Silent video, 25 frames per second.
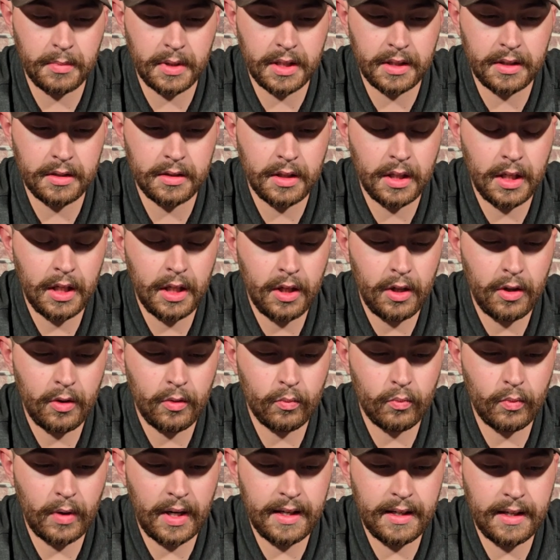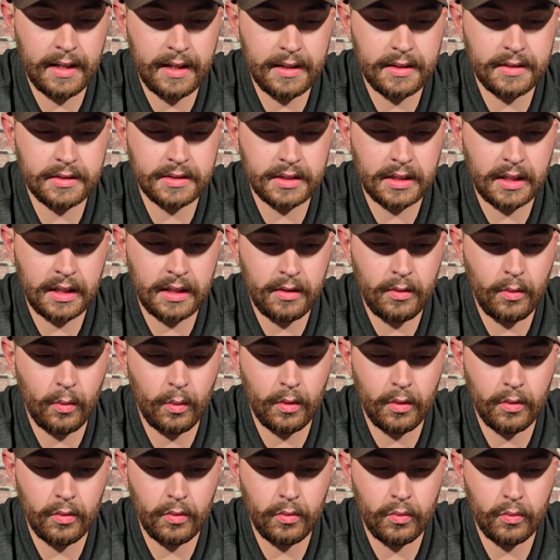on my right hand side
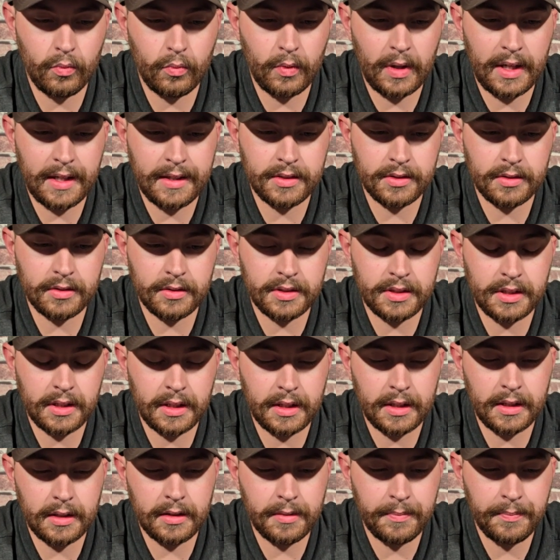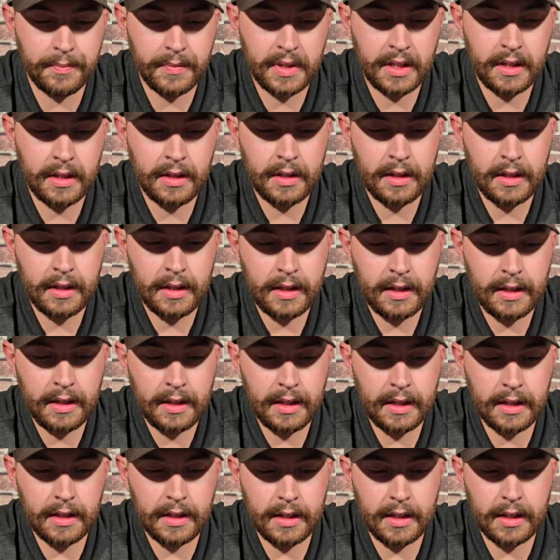or riser side,
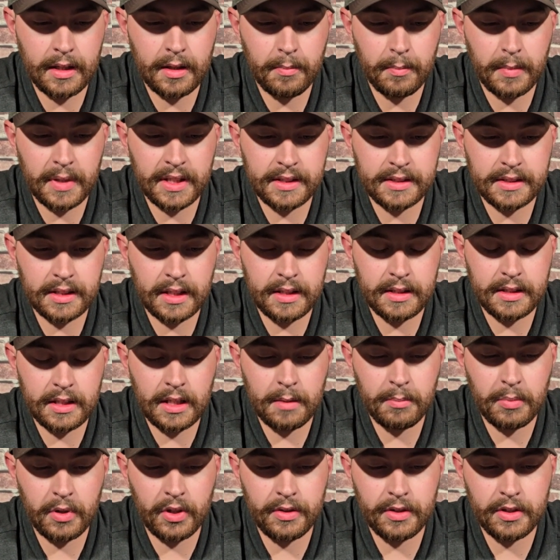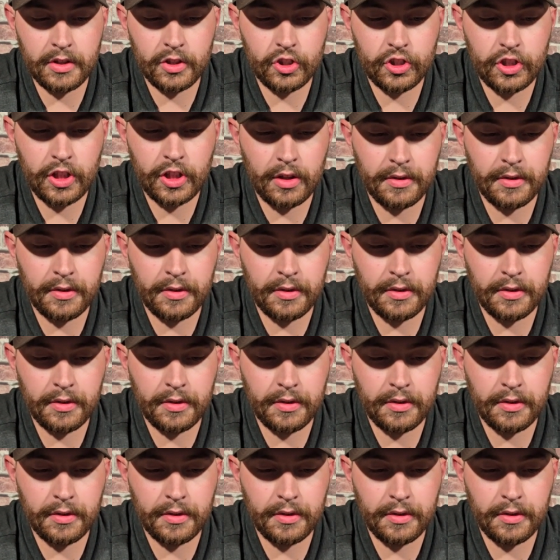and then my sight tape on this